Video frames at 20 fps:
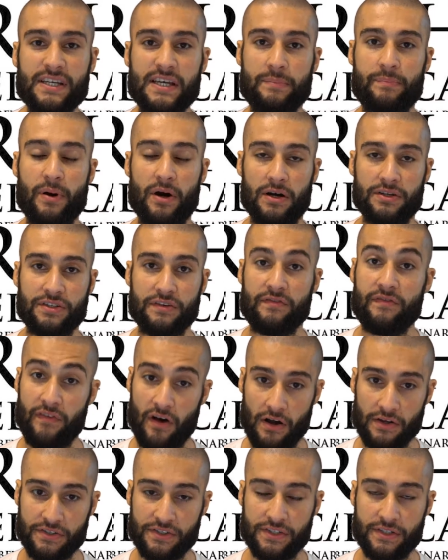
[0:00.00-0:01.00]
in person
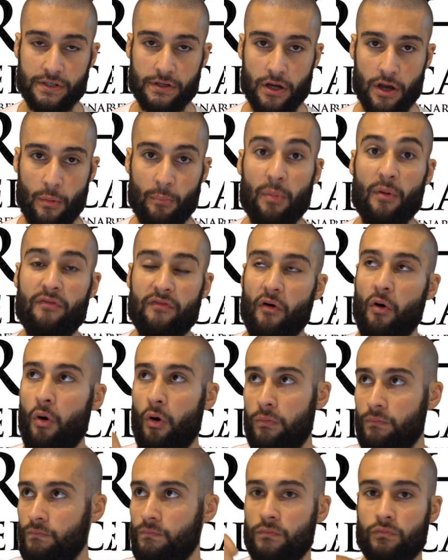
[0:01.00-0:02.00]
first,
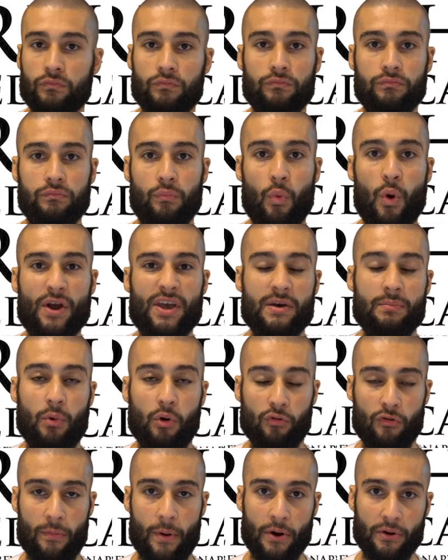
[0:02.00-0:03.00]
before working
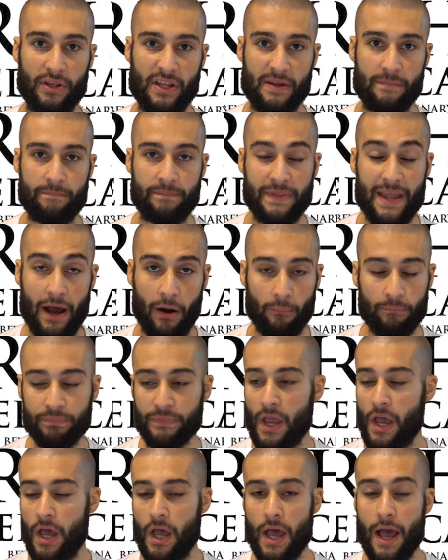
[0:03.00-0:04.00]
more remotely. Now,
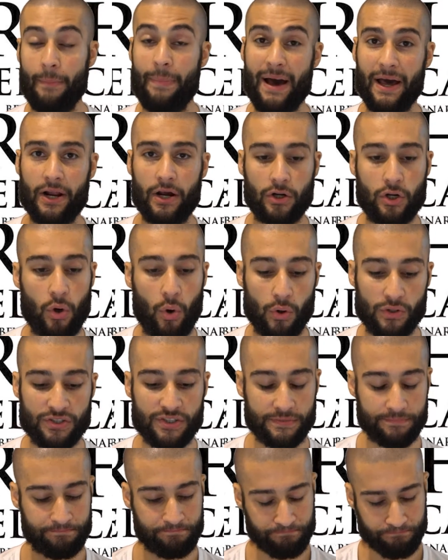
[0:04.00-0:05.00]
about our
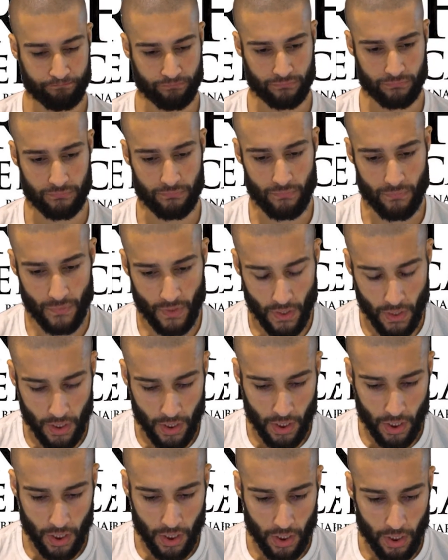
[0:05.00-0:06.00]
course.
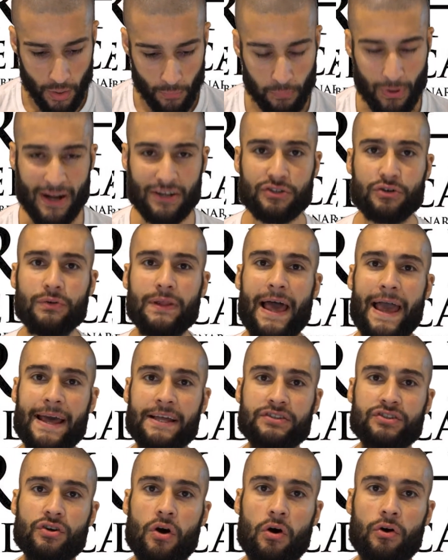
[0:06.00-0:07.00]
Practical
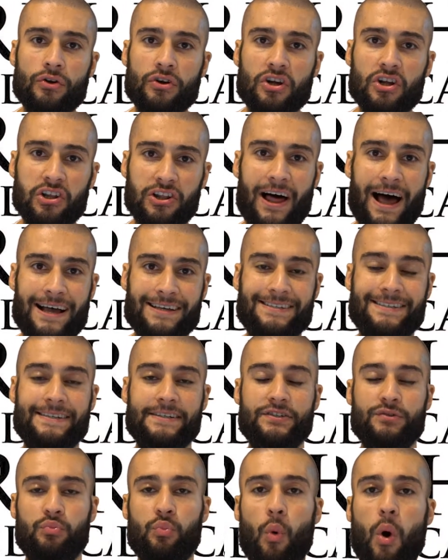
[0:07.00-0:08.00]
hands-on
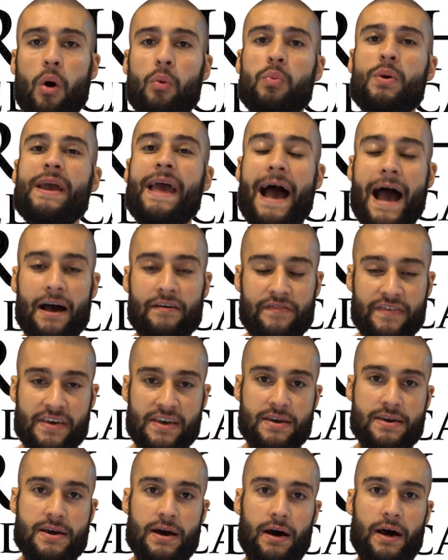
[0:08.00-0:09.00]
classes. What we have
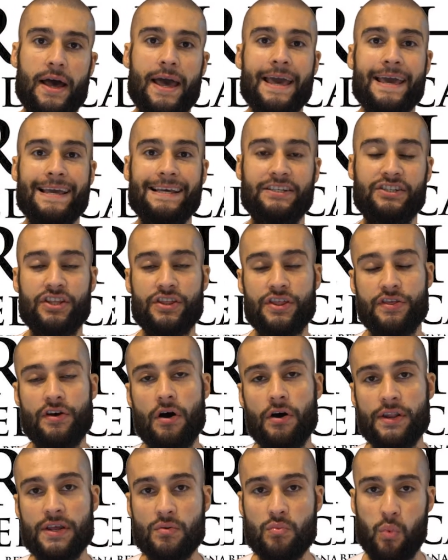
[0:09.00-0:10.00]
here is
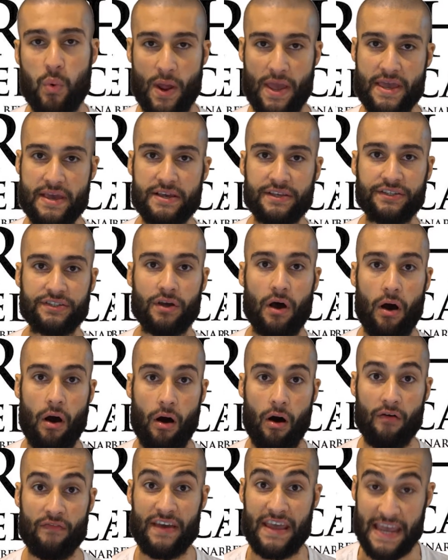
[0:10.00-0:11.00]
30 weeks
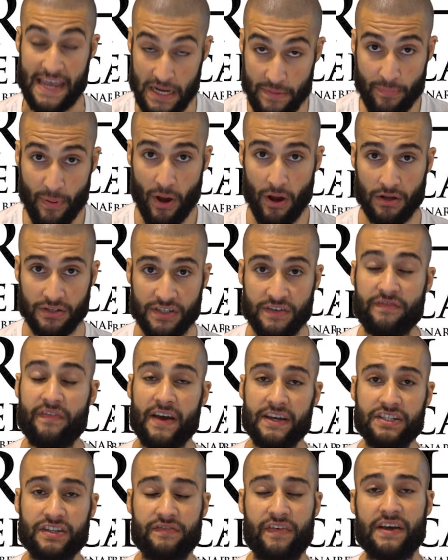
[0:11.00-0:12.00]
of in-person,
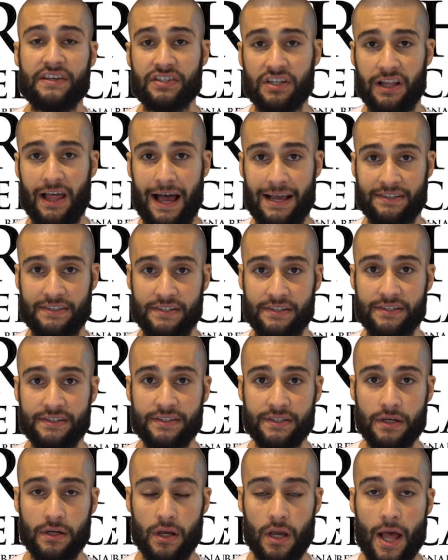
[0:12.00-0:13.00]
face-to-face
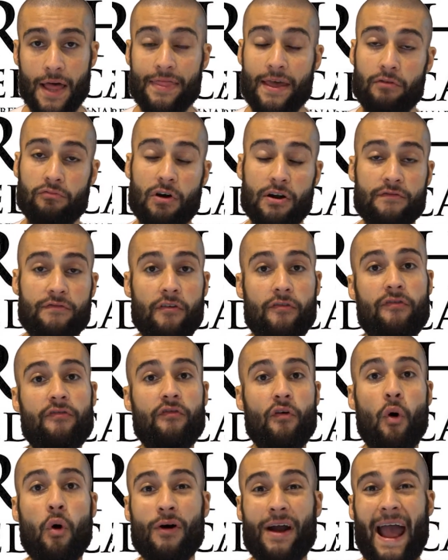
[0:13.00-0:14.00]
classes that run for
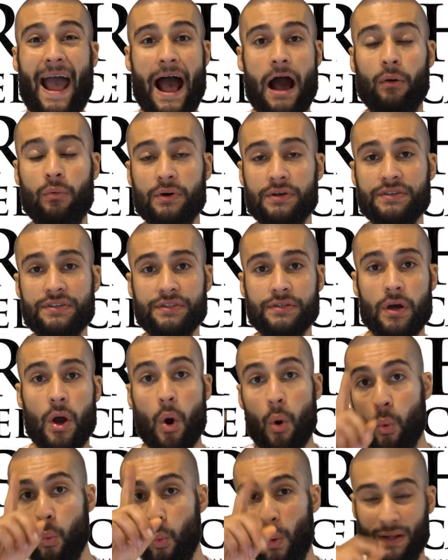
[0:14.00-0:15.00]
4 hours
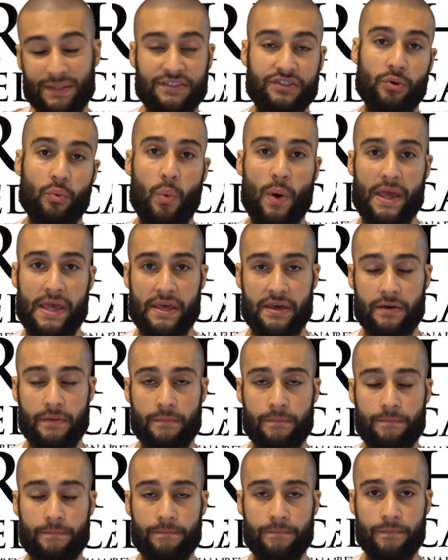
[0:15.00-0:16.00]
once a week.
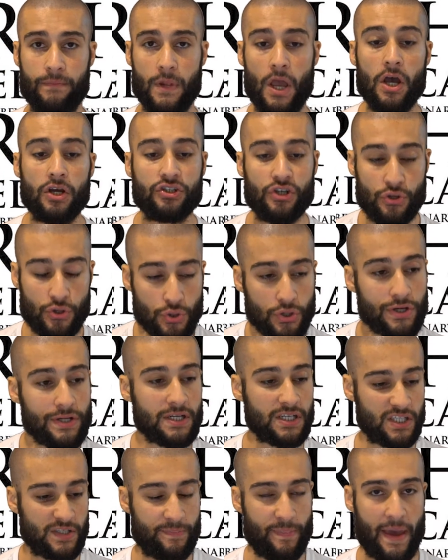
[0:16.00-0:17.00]
So you can
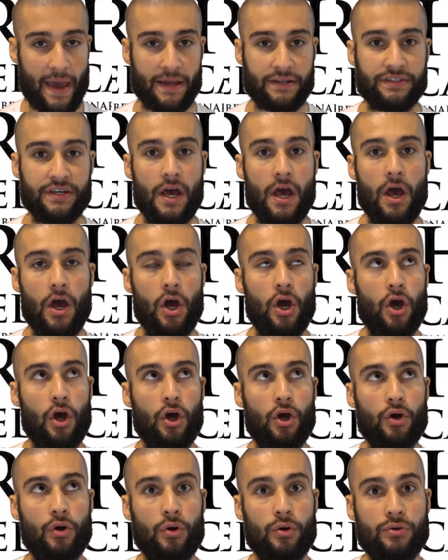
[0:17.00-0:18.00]
expect,
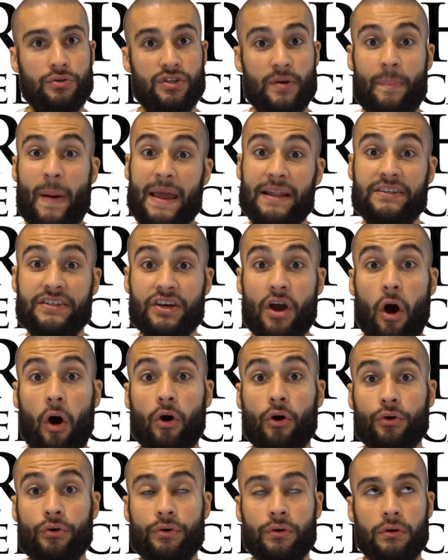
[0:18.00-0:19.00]
depending
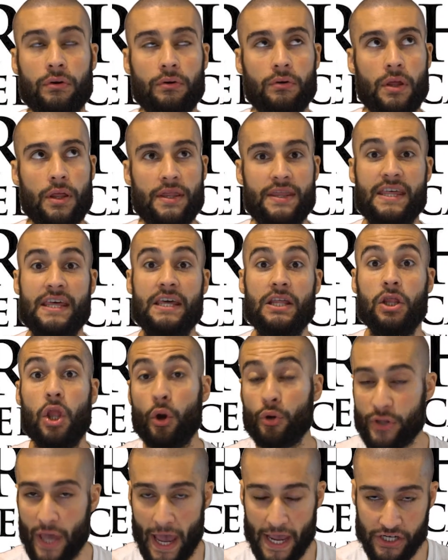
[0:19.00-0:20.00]
on the
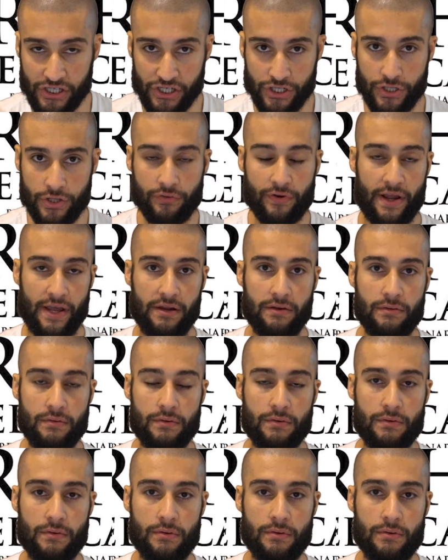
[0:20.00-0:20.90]
location you're in,